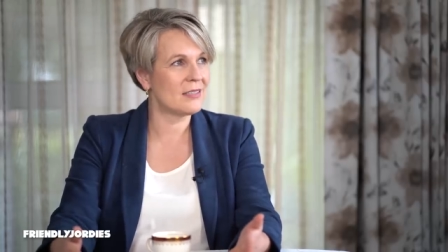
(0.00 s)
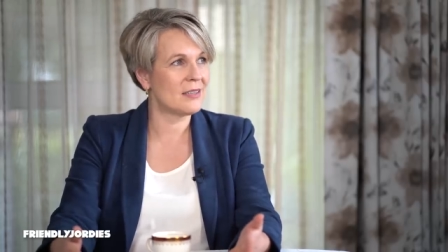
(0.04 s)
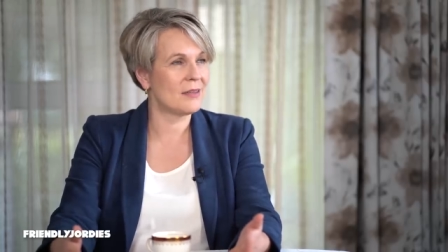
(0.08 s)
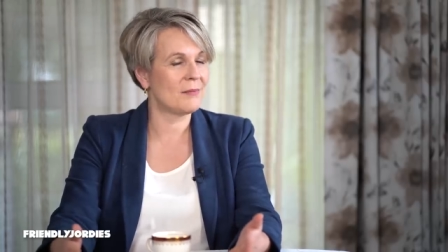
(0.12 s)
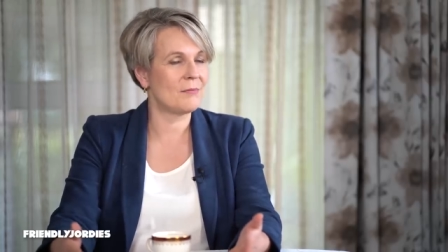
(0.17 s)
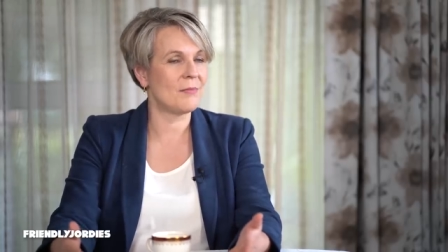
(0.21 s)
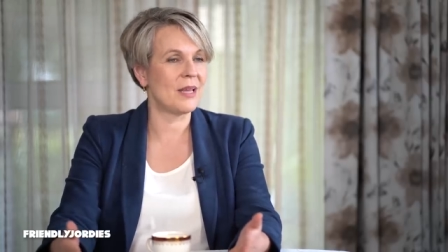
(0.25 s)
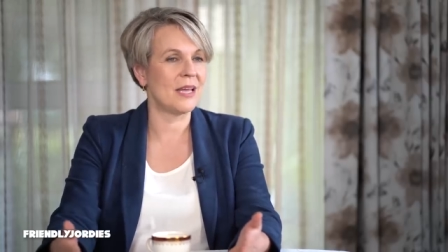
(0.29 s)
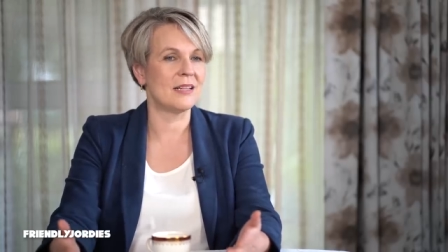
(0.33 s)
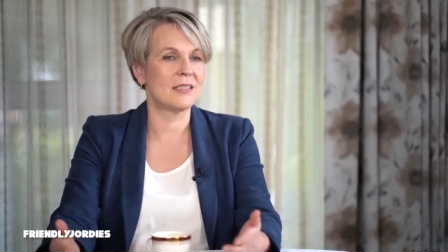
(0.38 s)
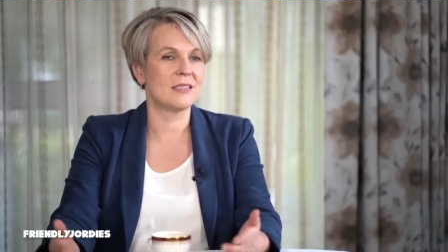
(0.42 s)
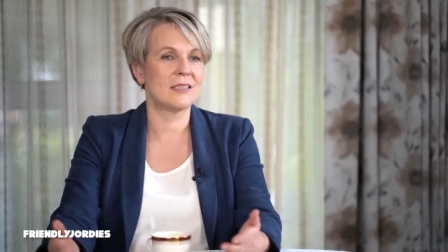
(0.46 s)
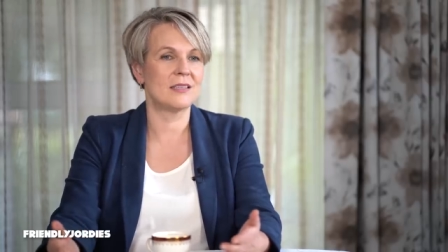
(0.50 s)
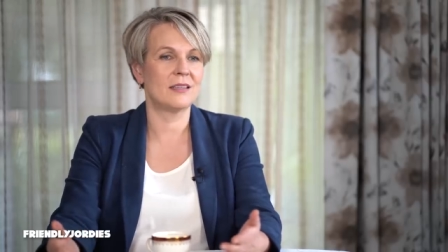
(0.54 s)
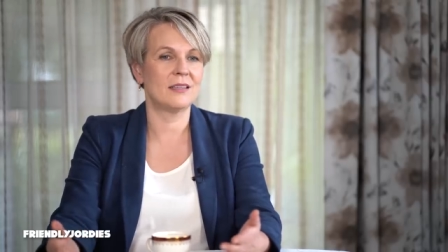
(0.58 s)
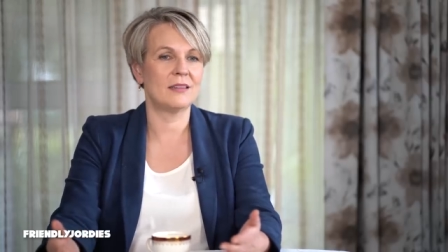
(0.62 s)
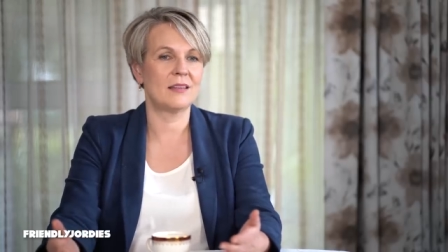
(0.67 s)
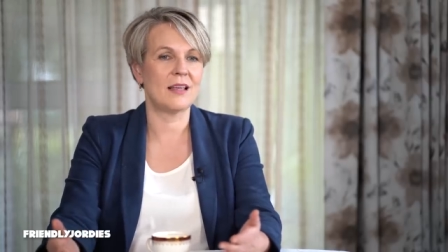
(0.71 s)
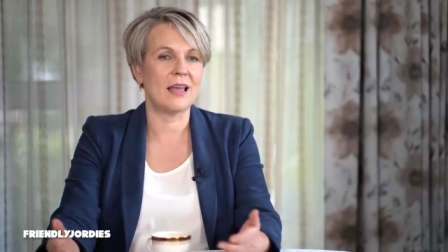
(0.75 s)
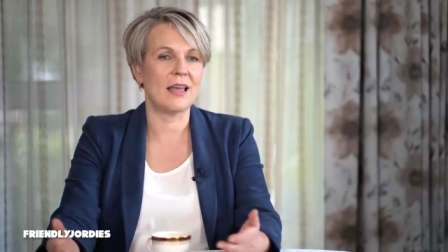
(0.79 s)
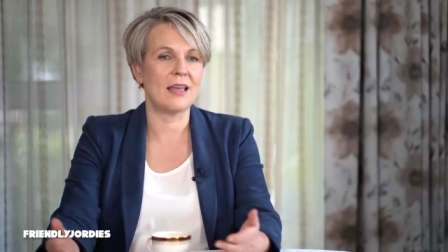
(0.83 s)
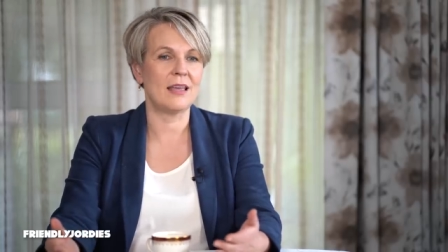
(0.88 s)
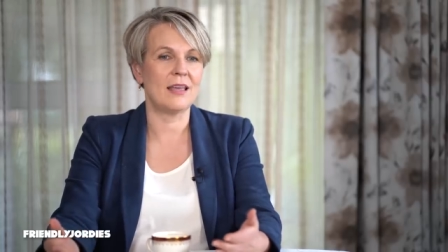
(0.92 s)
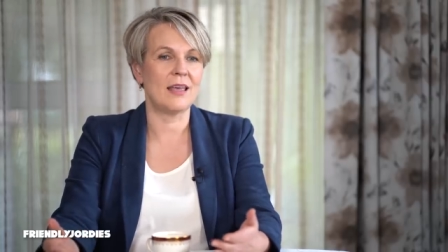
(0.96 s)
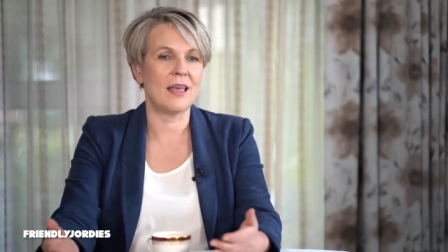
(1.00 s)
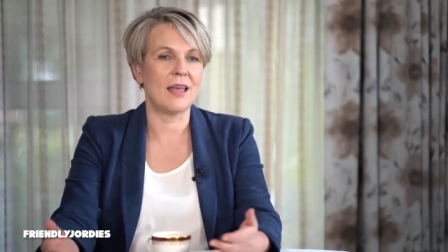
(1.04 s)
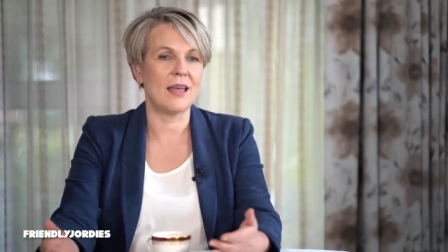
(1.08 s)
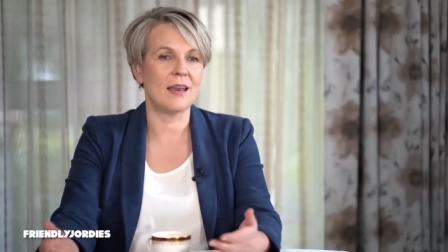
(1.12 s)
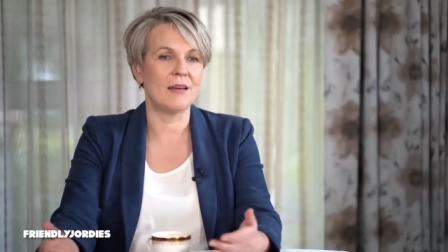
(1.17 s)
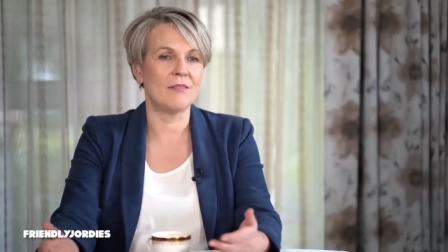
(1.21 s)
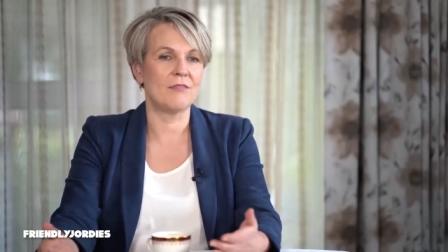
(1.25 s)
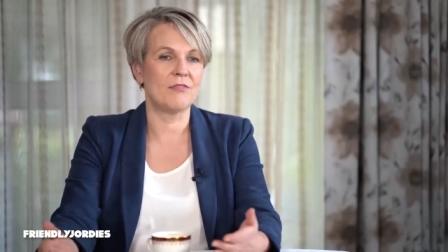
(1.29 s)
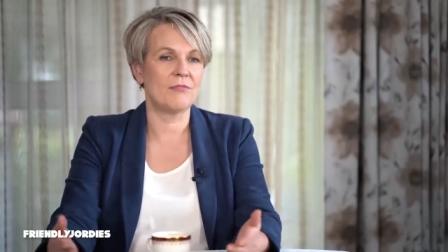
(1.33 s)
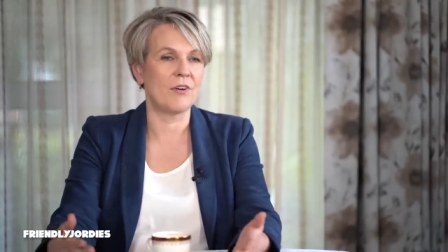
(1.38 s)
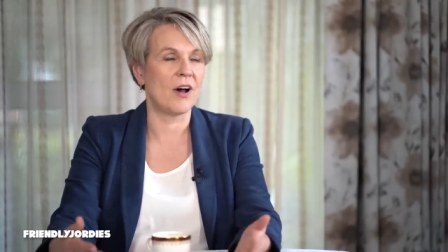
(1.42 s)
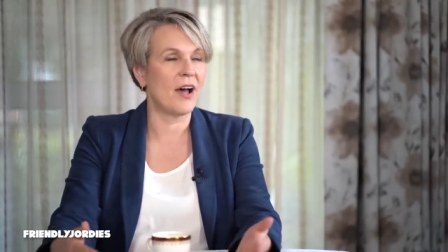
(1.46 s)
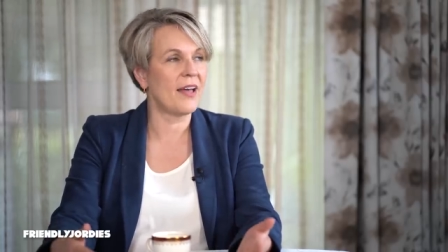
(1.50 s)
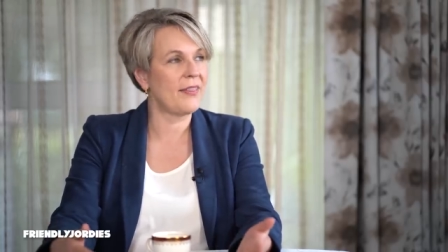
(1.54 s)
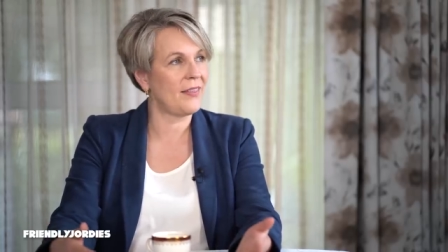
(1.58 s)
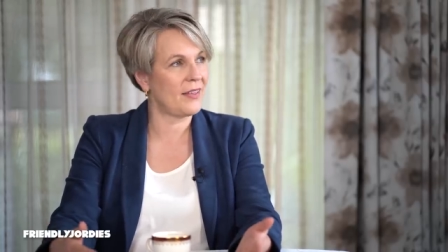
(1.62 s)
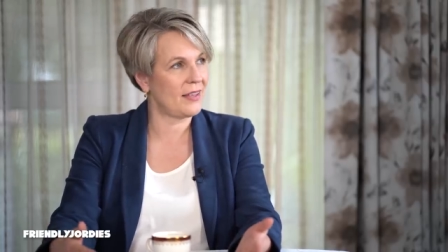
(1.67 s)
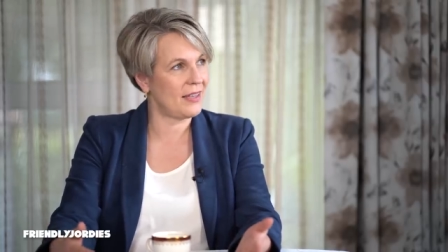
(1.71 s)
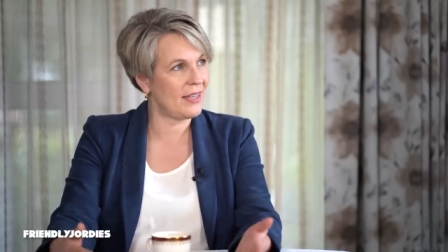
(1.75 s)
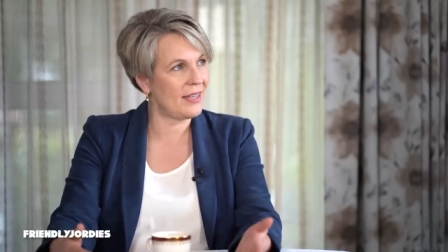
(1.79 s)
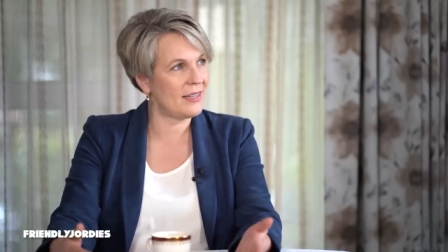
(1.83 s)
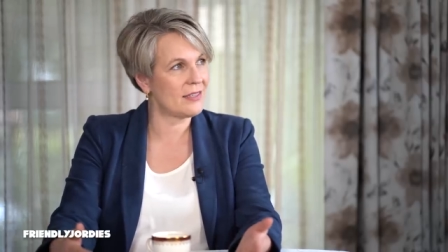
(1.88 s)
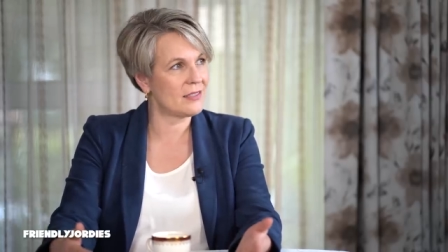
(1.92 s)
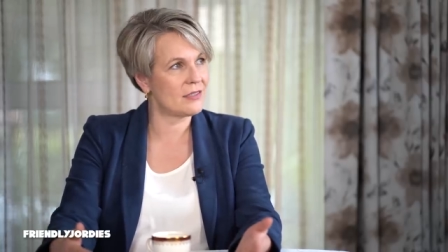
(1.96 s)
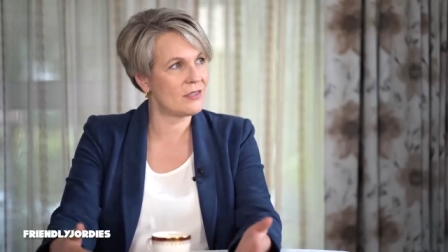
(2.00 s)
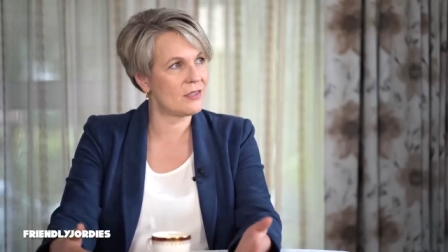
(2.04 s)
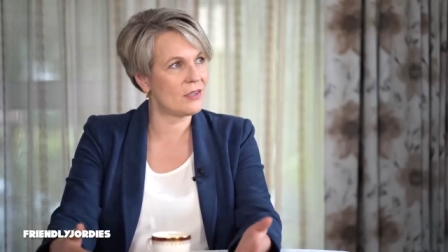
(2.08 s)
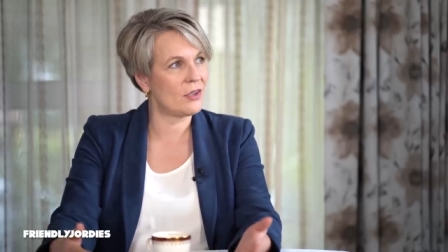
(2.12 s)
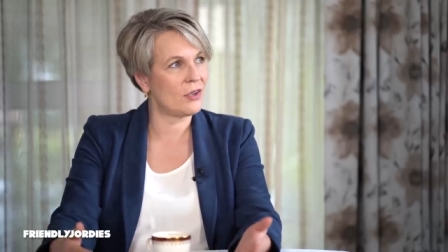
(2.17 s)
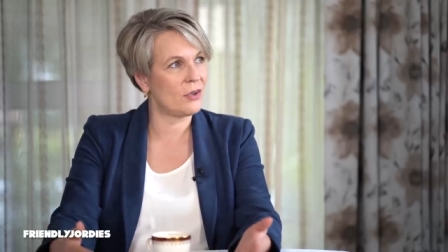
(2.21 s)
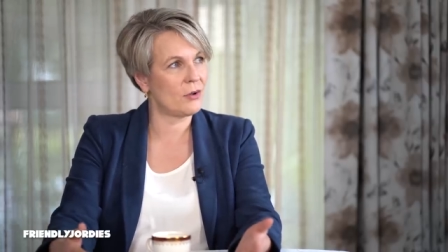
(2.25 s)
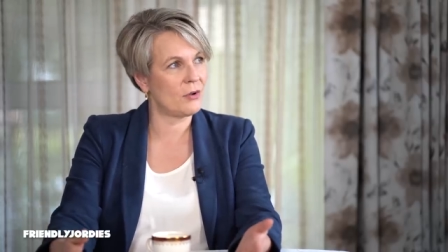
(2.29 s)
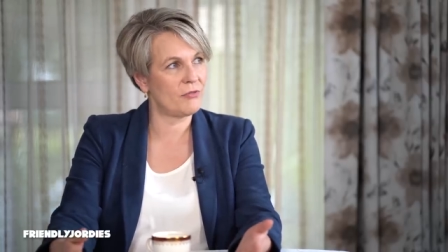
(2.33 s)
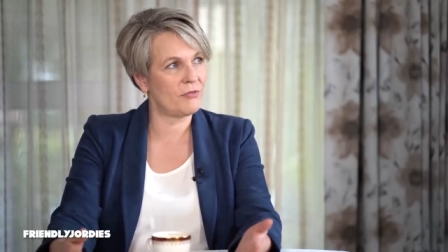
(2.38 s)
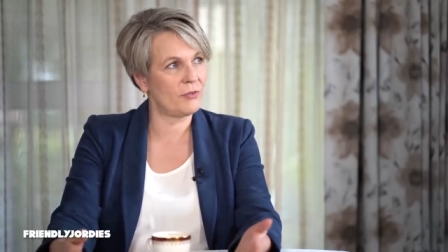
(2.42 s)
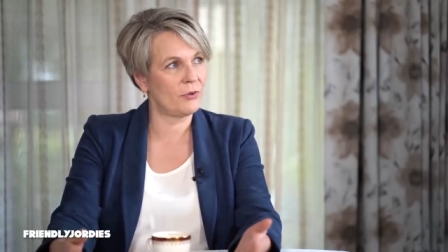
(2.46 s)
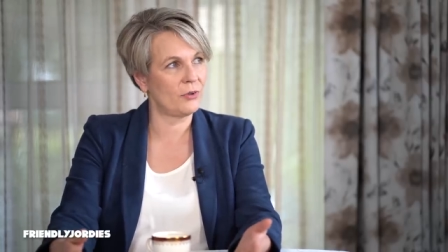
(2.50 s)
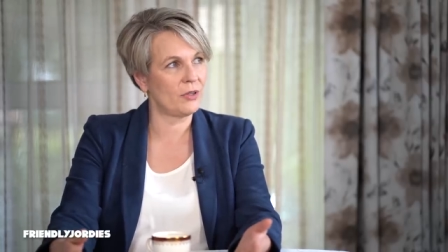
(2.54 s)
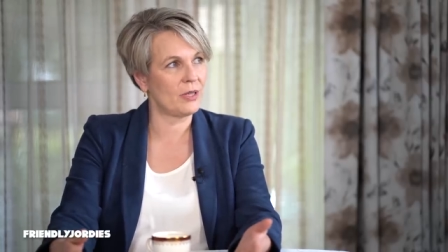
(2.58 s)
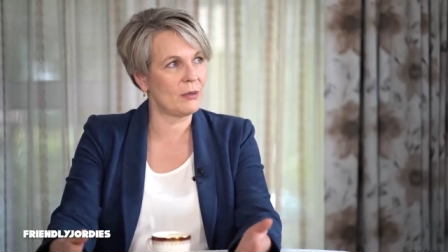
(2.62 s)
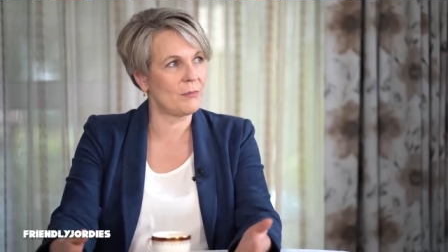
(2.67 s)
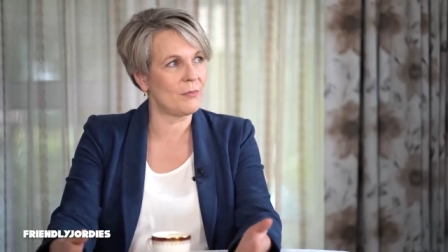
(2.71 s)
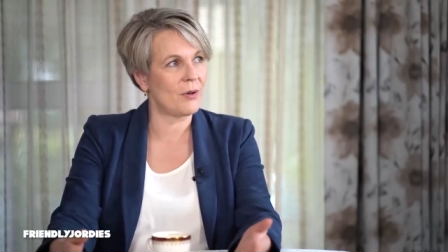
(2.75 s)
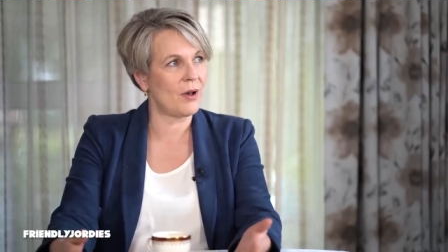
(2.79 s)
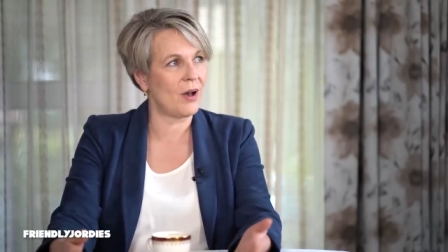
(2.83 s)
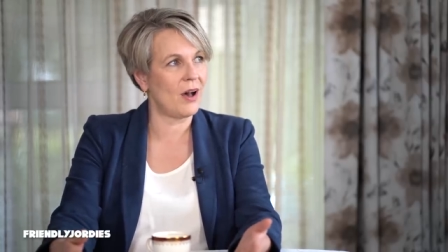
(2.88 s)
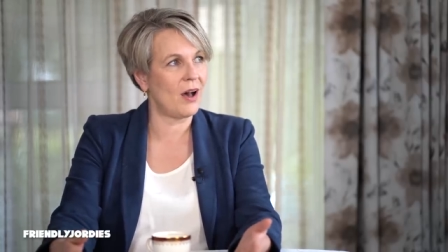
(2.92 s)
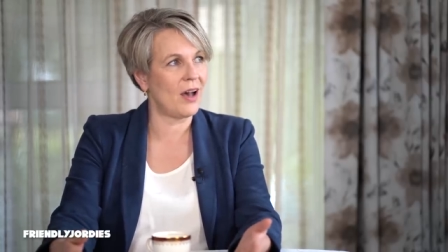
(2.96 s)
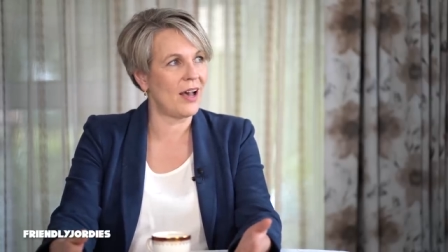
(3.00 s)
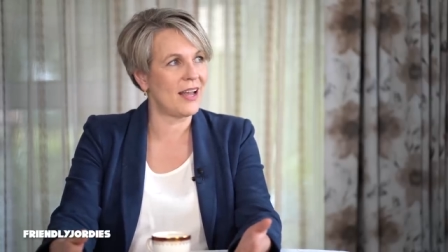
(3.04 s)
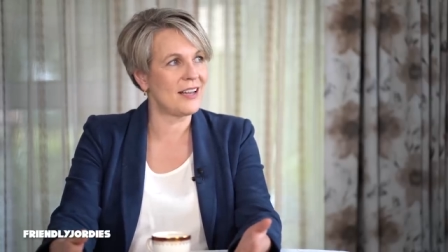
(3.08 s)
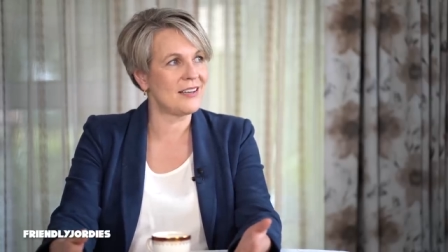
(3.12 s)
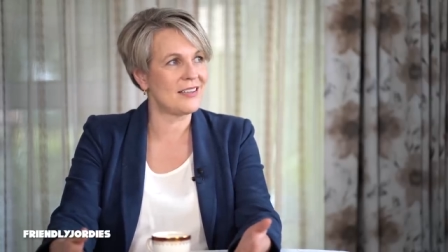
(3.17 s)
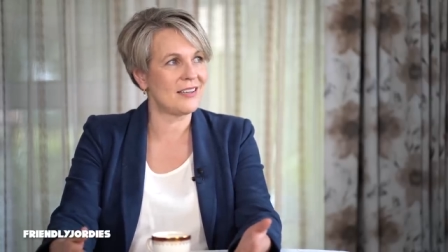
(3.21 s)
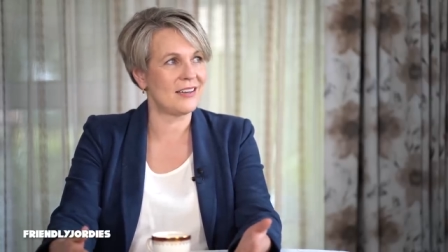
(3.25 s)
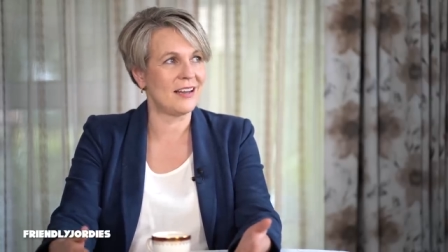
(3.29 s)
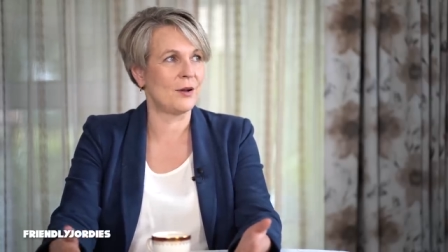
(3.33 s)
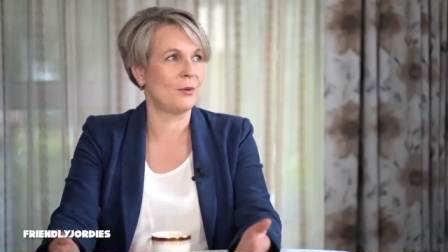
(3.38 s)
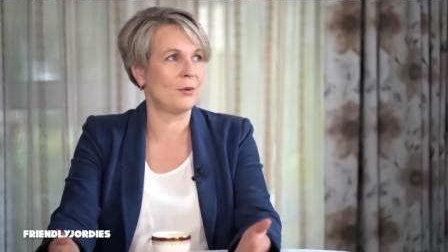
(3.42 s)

It means that they can find the kids who are falling behind and